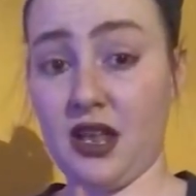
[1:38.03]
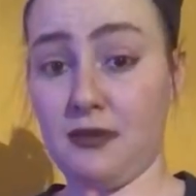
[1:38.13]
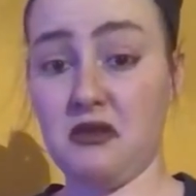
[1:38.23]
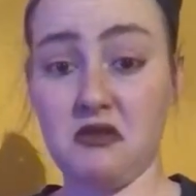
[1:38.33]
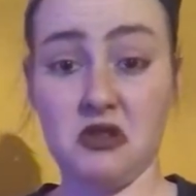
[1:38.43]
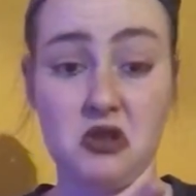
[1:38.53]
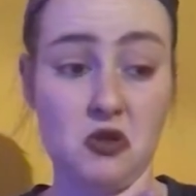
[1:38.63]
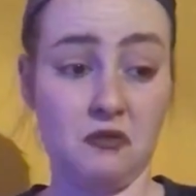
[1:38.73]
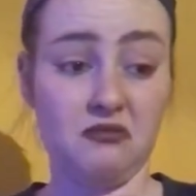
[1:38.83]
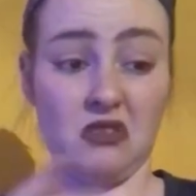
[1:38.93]
or a
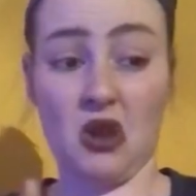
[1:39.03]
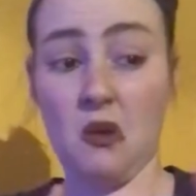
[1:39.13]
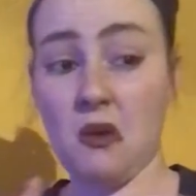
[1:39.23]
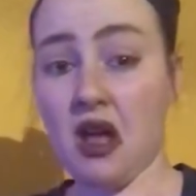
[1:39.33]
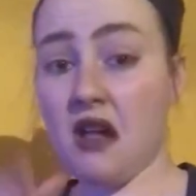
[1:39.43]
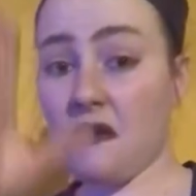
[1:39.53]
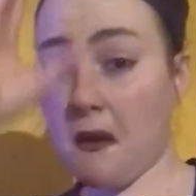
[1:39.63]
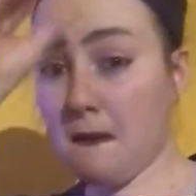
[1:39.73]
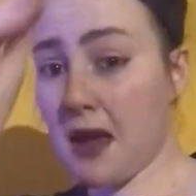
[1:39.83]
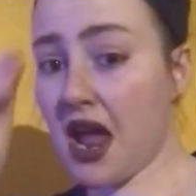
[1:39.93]
guy who just really
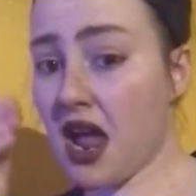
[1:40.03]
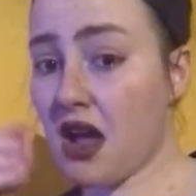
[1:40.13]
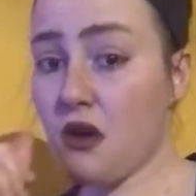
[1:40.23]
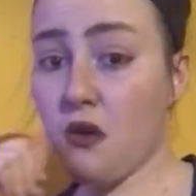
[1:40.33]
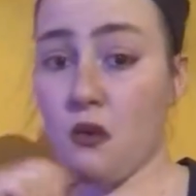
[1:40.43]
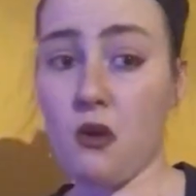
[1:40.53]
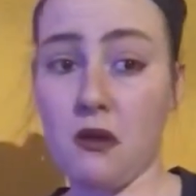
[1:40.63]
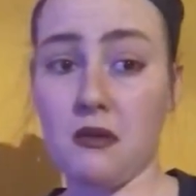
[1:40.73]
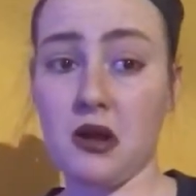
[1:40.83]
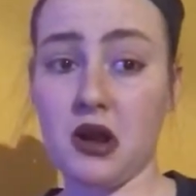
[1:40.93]
needs to get his act
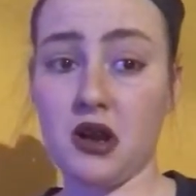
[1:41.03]
together.